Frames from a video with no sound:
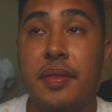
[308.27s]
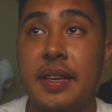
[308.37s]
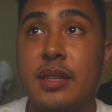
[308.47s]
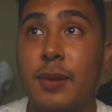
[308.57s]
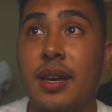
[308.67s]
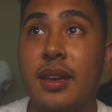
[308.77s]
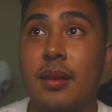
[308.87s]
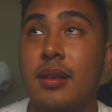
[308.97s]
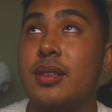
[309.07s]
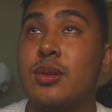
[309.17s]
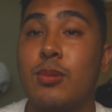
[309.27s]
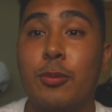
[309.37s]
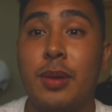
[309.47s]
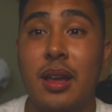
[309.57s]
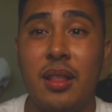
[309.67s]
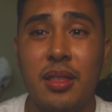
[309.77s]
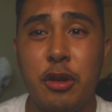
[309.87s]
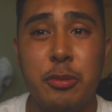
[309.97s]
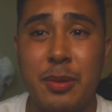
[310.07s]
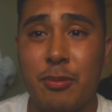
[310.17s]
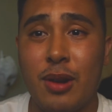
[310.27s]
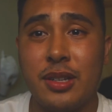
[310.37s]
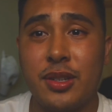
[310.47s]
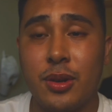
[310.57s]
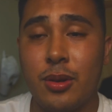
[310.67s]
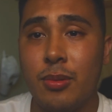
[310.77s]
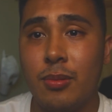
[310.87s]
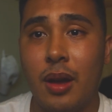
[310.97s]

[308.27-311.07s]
These mics will be a little bit pricier.